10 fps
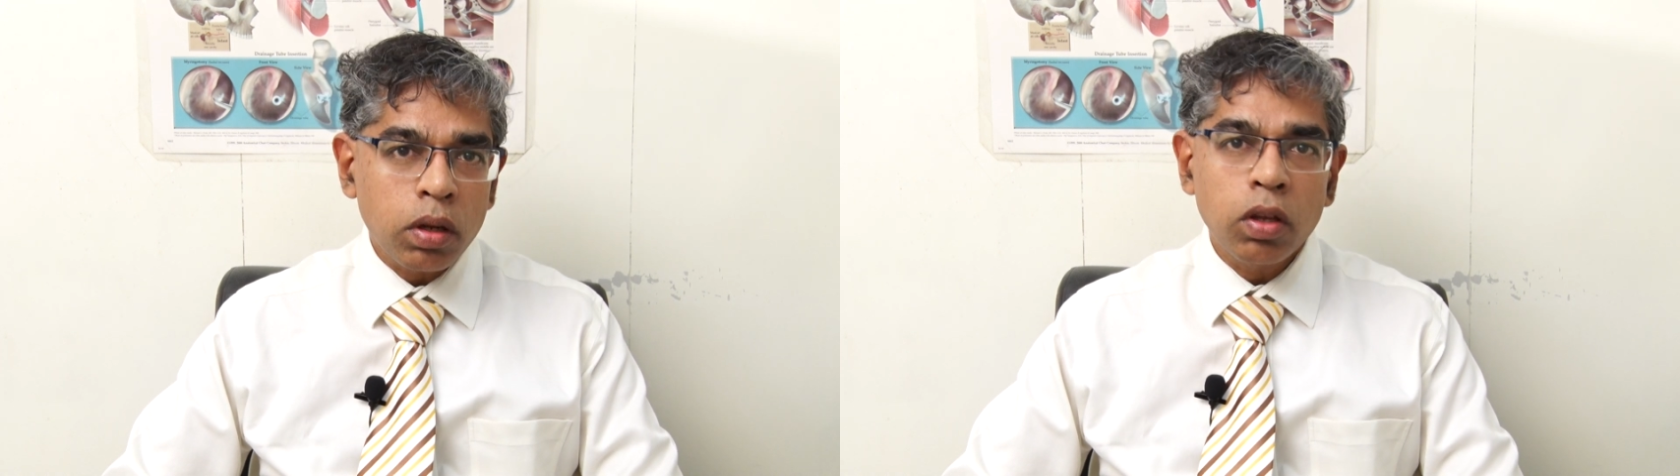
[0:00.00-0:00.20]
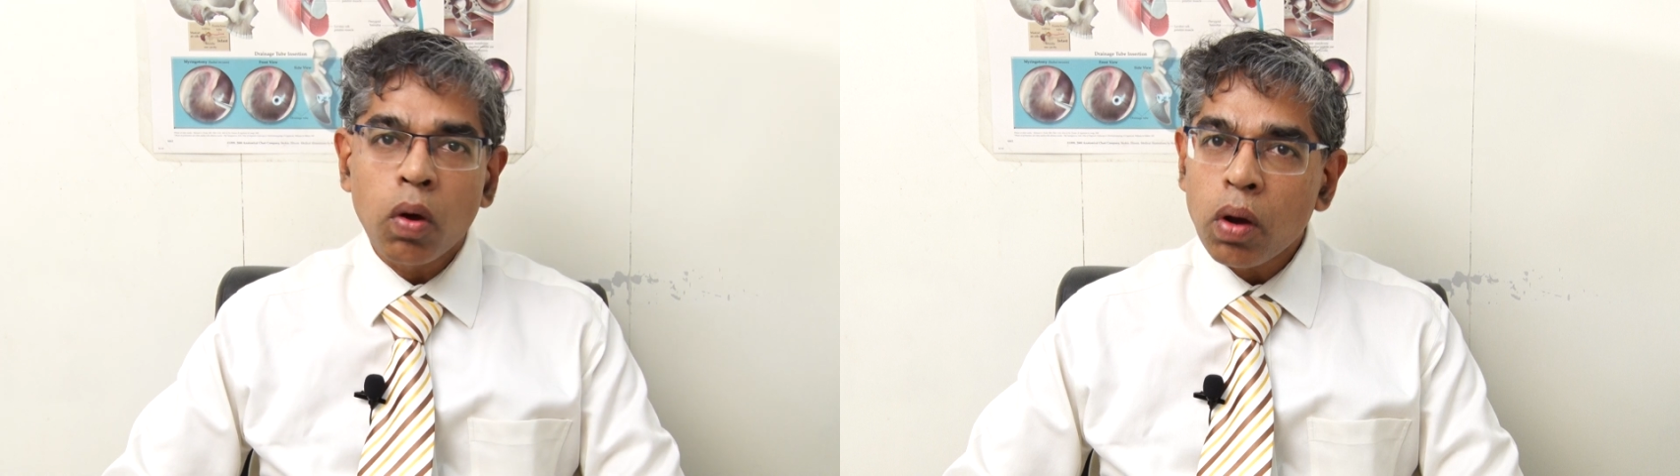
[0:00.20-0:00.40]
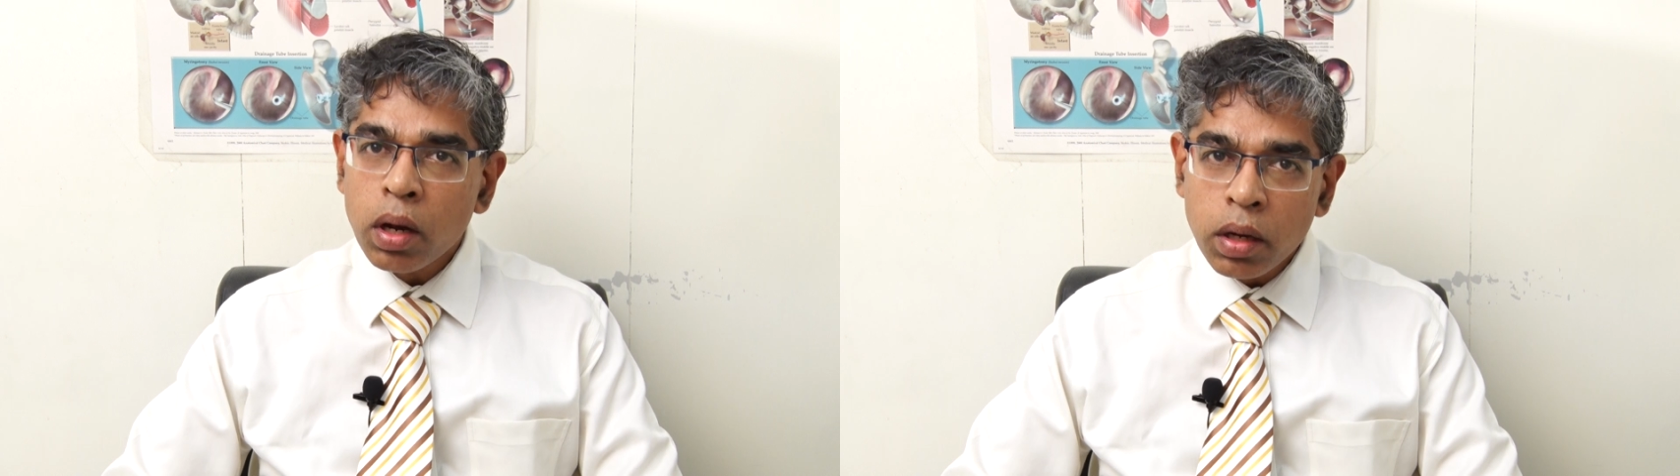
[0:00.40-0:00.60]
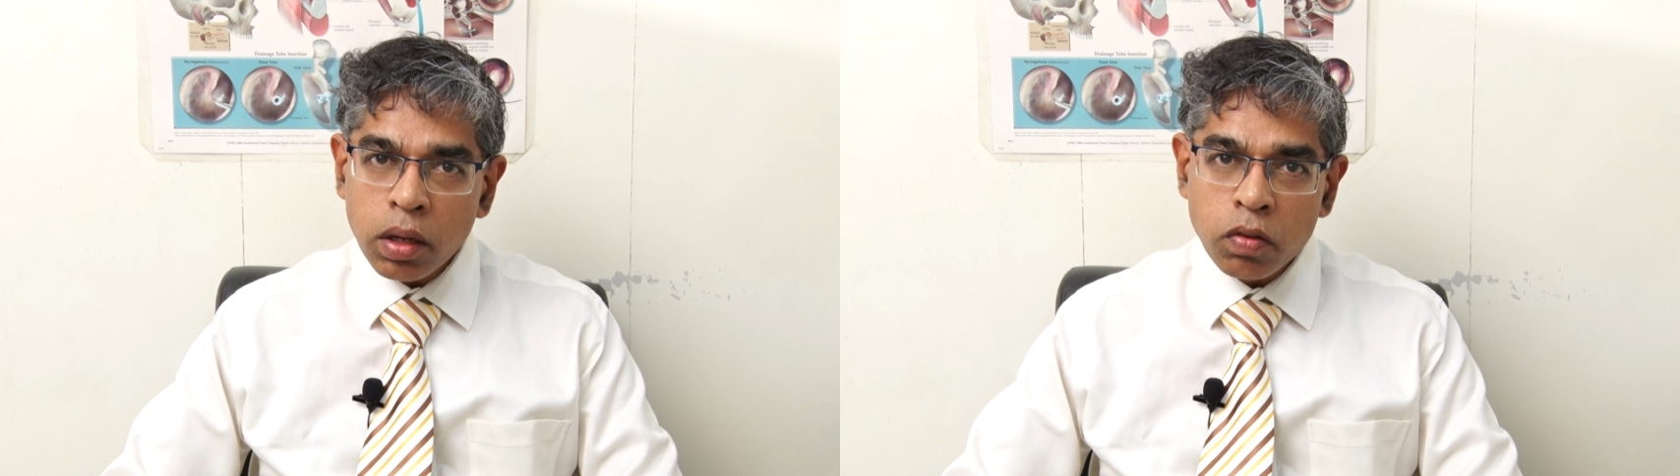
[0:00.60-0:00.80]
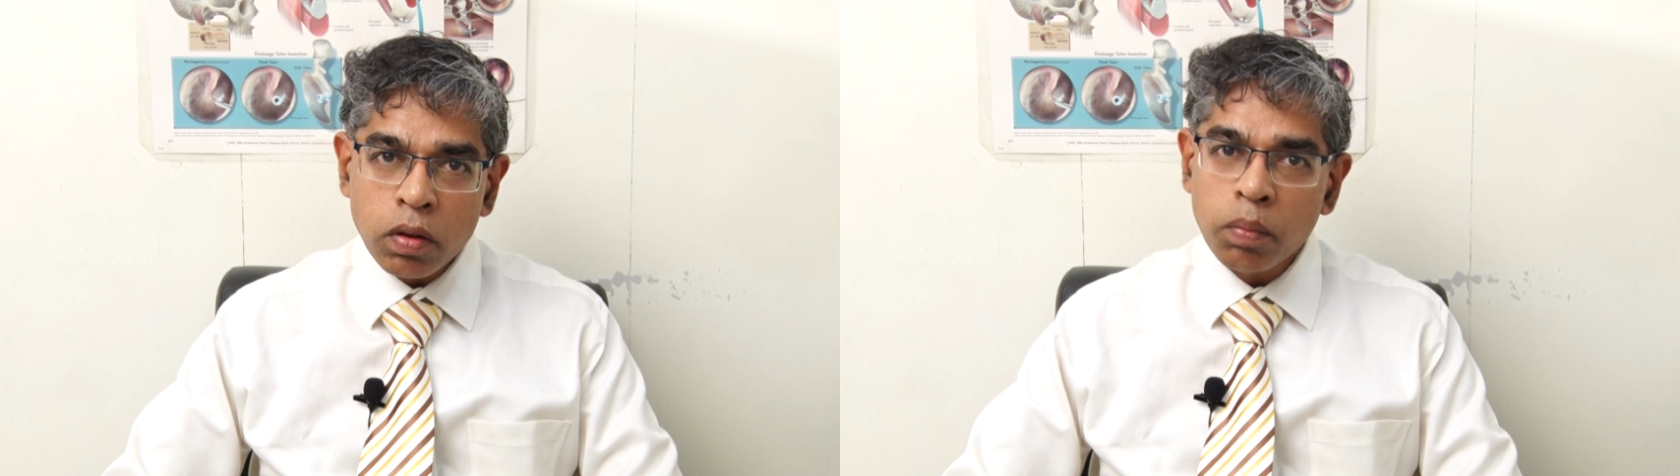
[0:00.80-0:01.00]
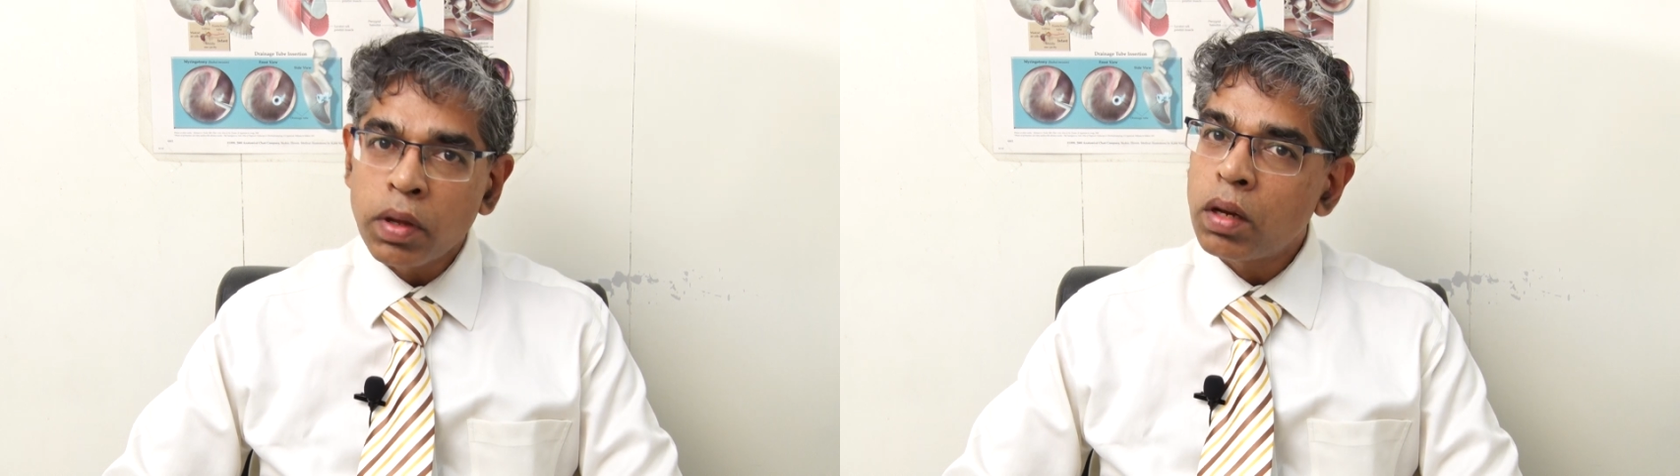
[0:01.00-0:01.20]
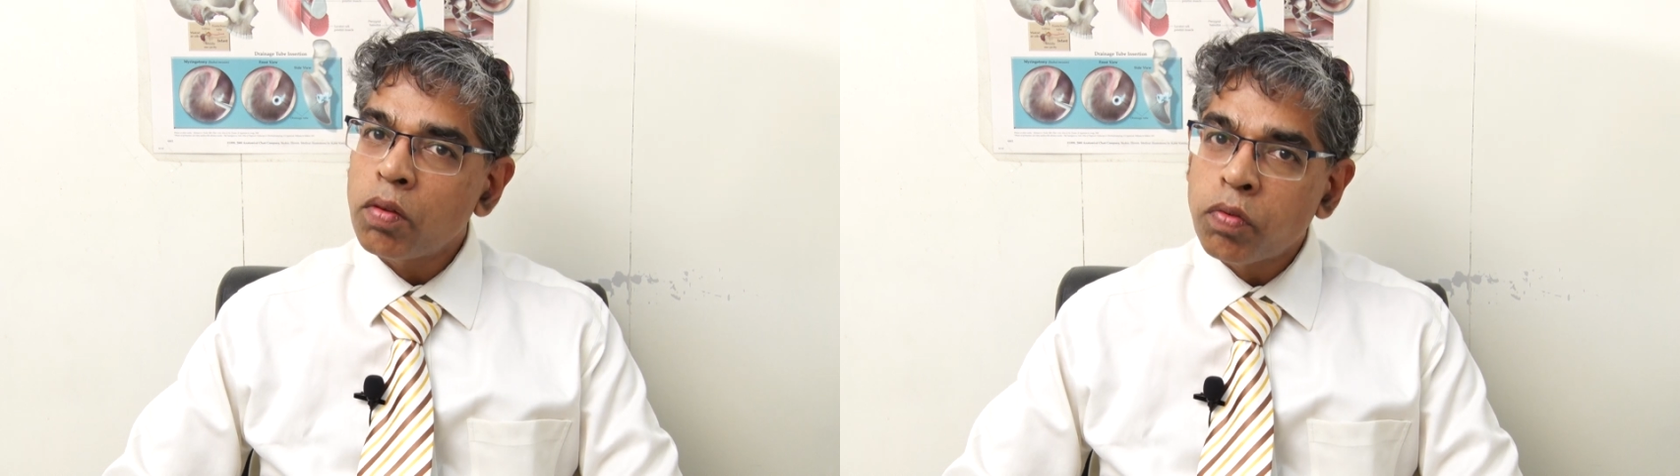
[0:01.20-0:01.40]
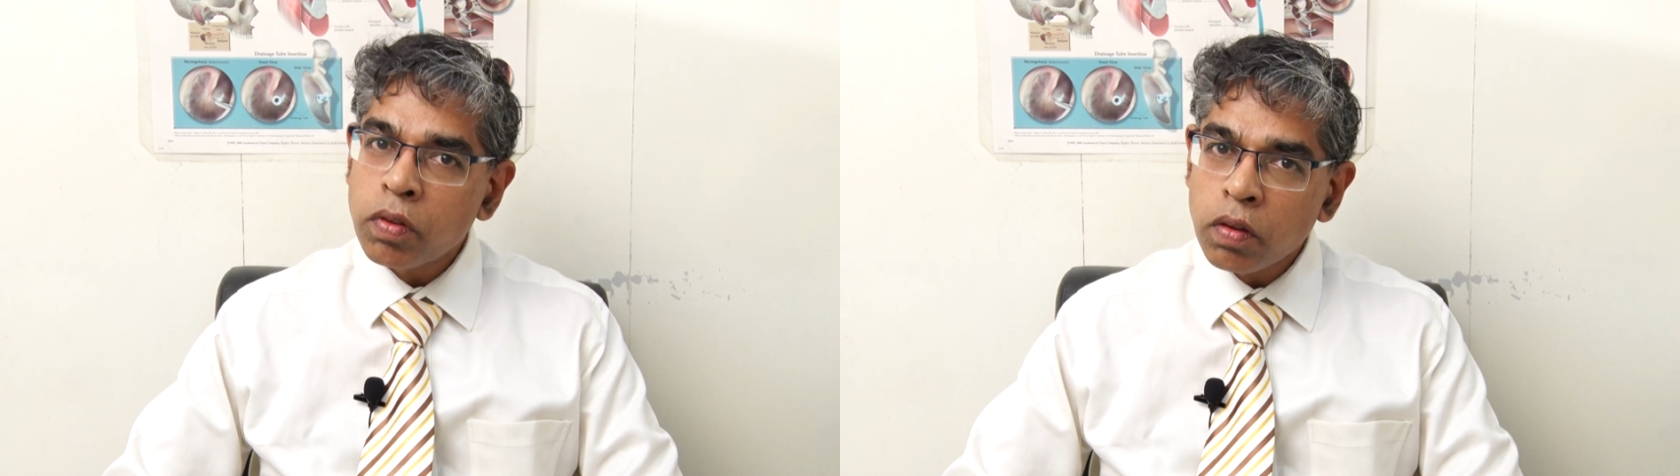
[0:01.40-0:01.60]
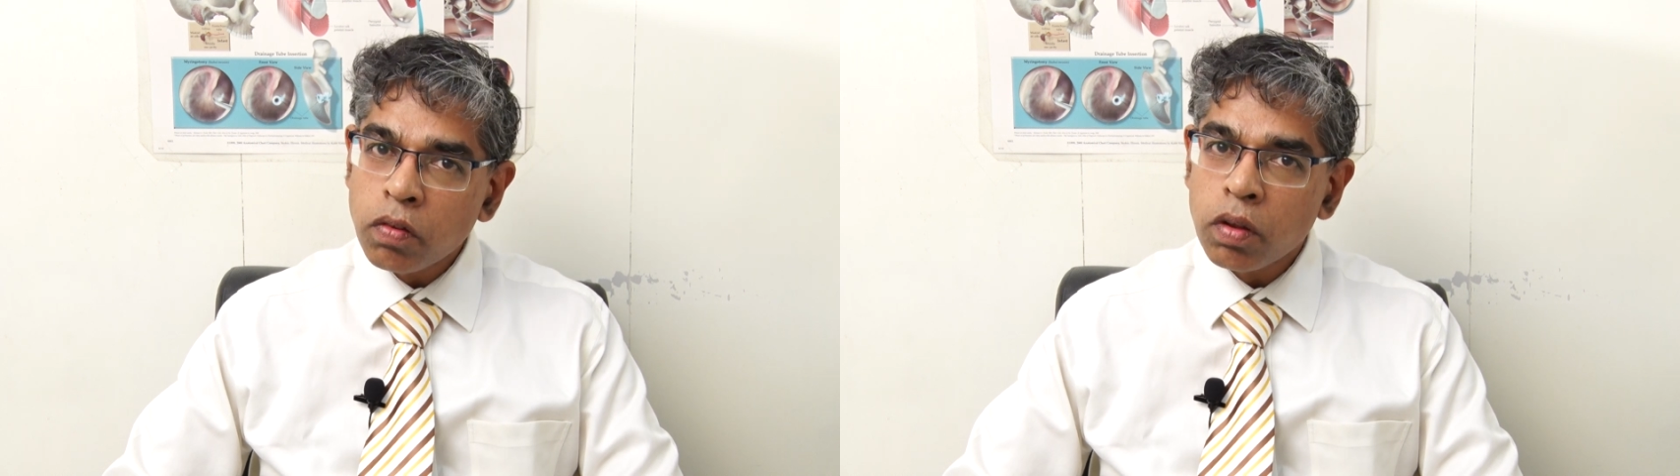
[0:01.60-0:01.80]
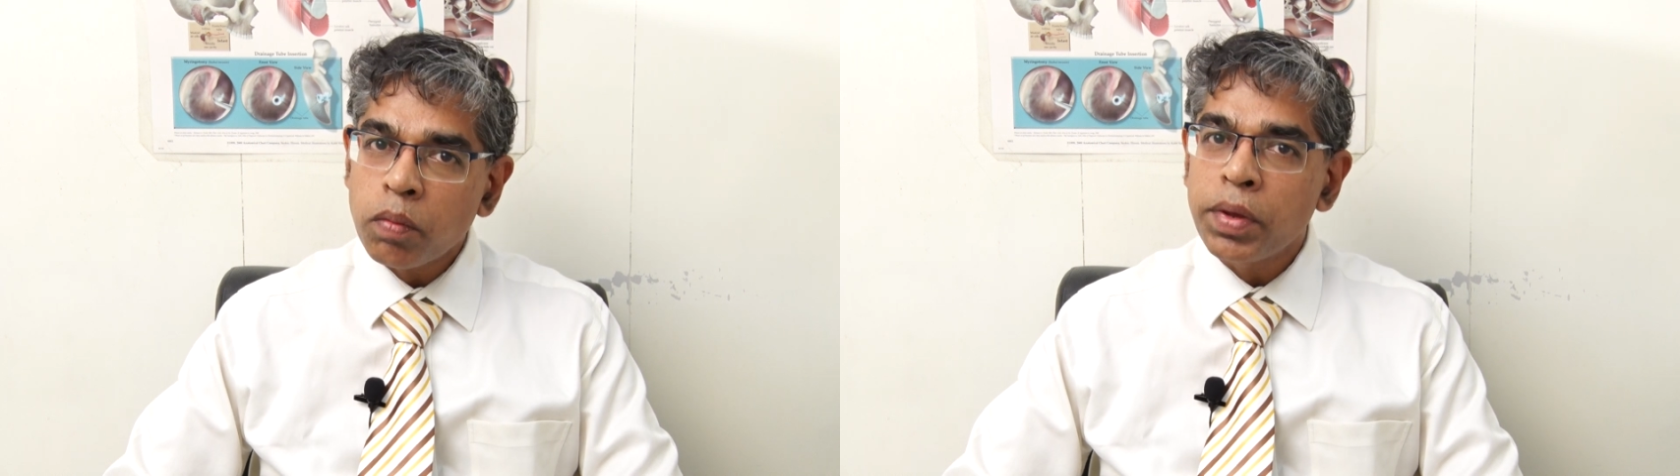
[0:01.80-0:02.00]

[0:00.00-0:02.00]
your clinician, be it a physician,